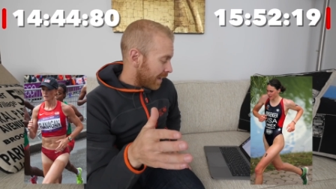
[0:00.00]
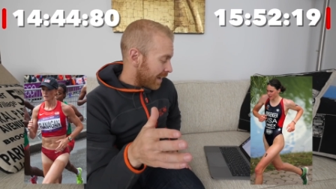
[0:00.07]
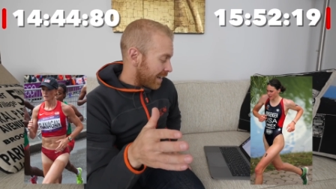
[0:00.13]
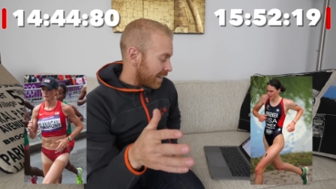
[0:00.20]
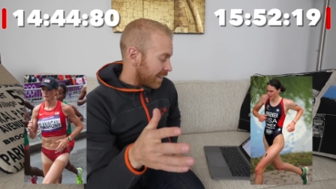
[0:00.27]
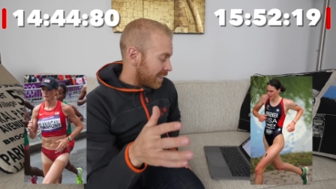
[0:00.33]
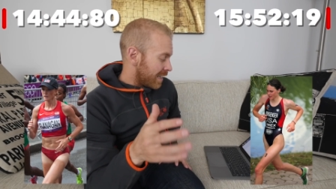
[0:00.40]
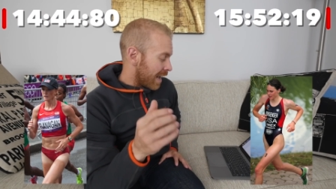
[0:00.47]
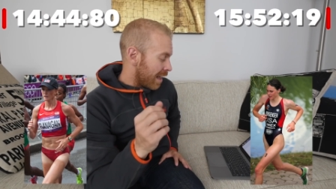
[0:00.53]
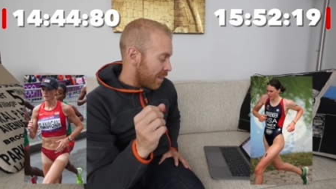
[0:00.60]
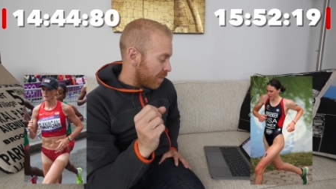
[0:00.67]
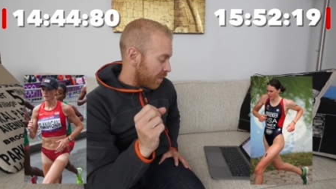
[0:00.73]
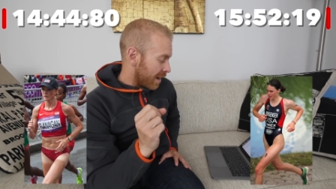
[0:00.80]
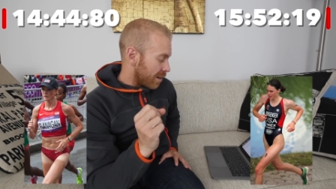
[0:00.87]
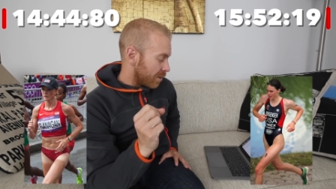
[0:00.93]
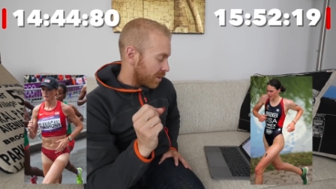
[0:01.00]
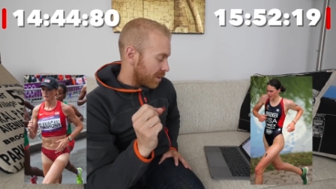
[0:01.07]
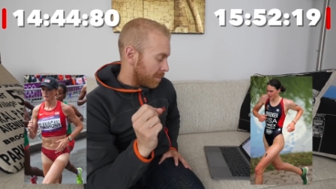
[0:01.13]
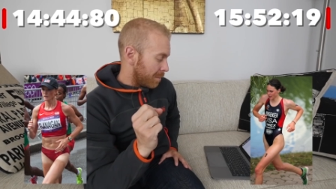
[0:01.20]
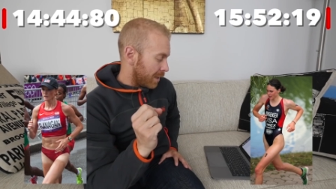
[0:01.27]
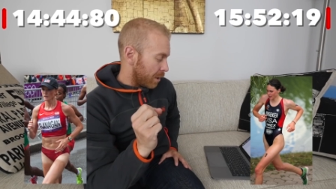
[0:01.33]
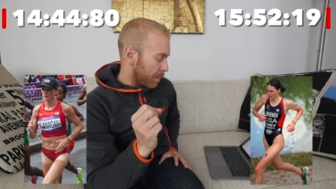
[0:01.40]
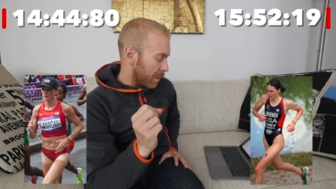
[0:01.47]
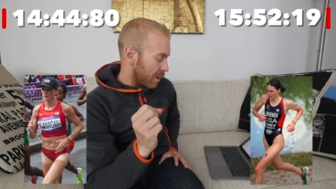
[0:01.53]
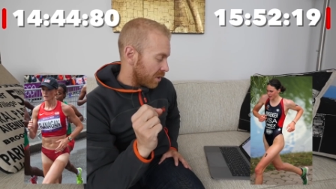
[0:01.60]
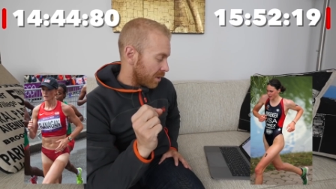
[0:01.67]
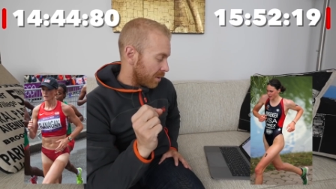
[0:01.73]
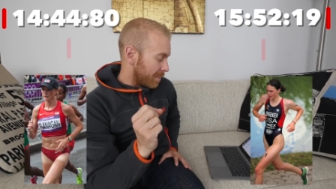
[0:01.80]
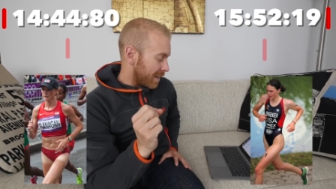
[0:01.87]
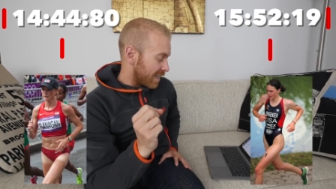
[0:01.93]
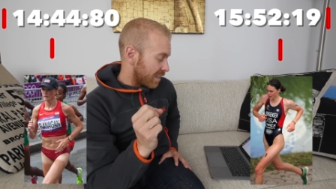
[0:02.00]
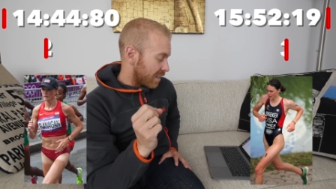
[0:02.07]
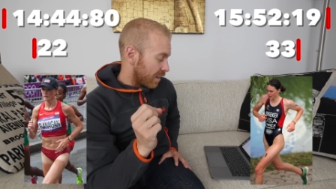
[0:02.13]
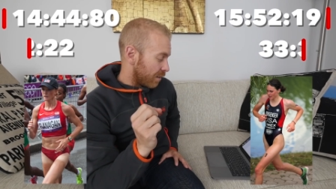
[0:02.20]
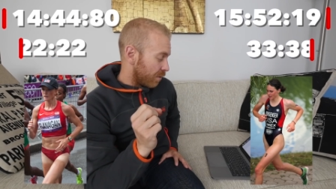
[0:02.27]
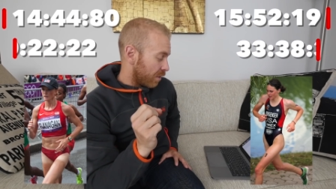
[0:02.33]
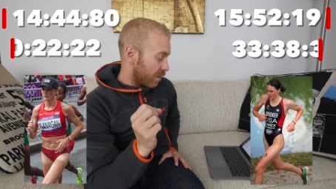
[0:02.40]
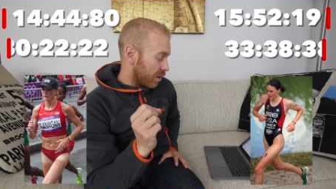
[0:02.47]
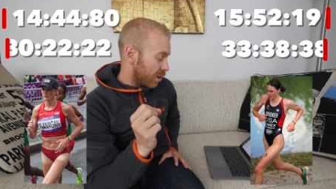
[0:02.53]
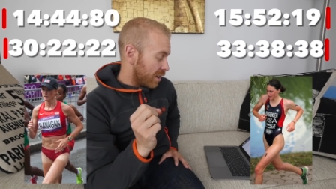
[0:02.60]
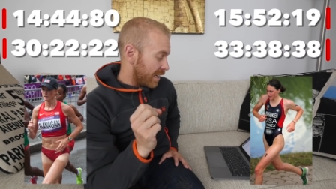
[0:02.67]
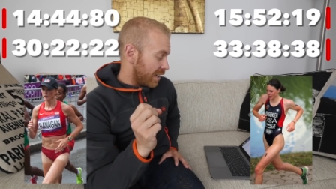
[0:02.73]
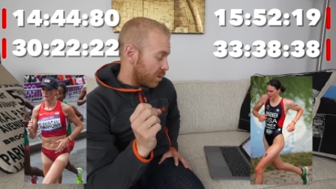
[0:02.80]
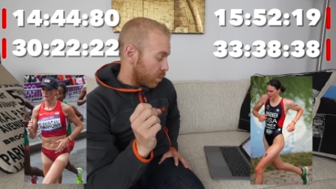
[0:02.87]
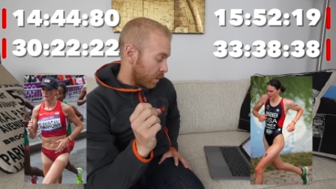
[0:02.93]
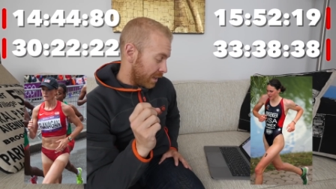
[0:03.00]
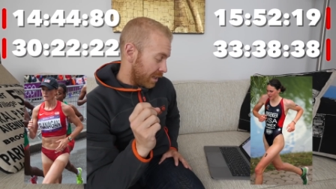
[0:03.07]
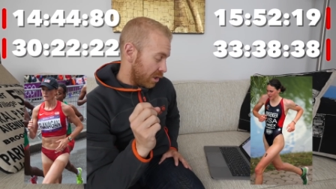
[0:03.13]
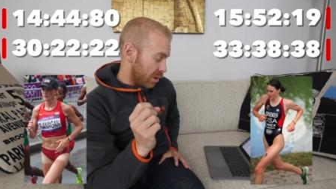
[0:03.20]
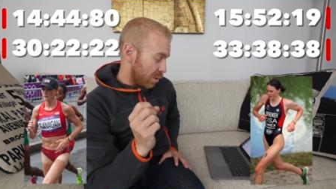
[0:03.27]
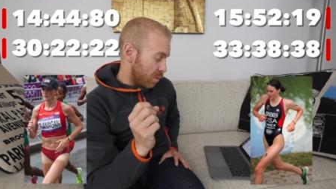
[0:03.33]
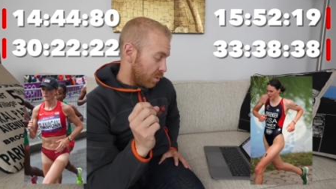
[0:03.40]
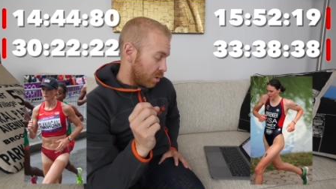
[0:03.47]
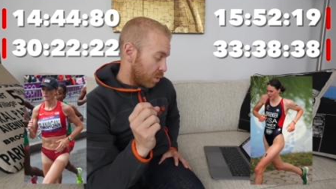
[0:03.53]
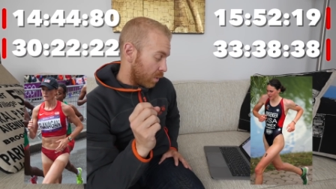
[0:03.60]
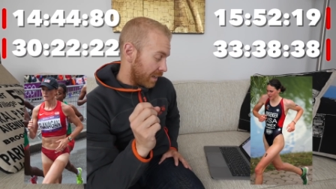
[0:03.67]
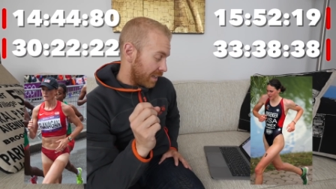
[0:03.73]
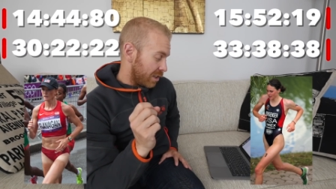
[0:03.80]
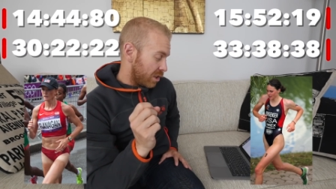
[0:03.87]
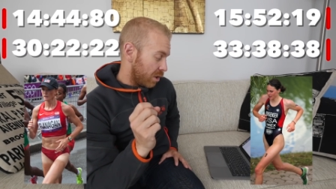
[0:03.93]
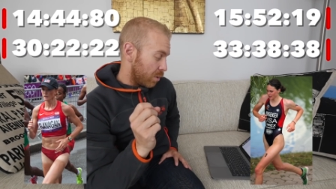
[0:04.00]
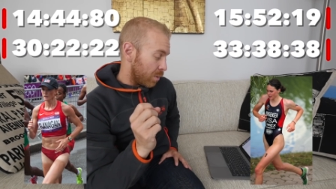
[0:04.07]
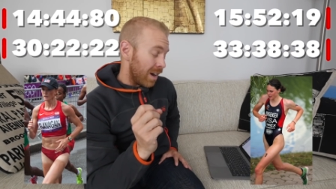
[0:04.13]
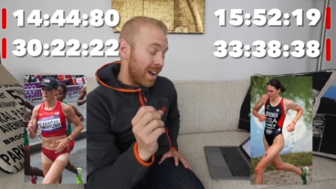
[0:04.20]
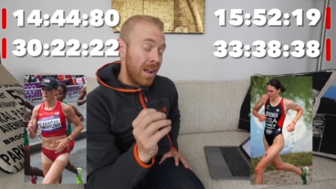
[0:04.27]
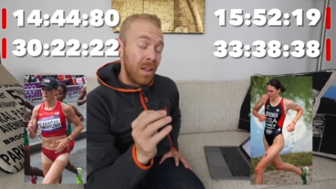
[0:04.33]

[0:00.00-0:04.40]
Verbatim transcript: and a ten thousand meter personal best of thirty twenty-two twenty-two,